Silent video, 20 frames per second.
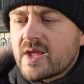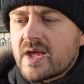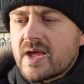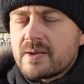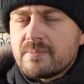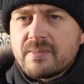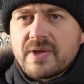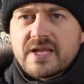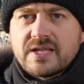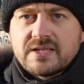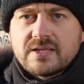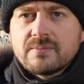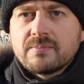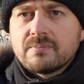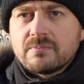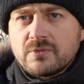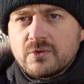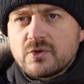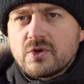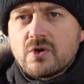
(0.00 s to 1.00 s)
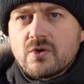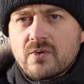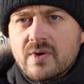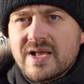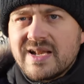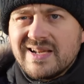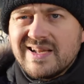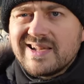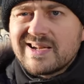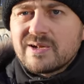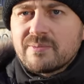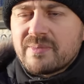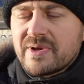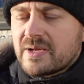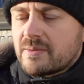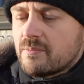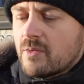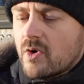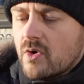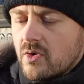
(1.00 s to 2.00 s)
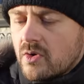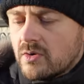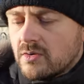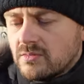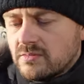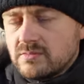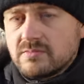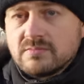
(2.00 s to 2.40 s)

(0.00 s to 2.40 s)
and made them, you know, a little bit more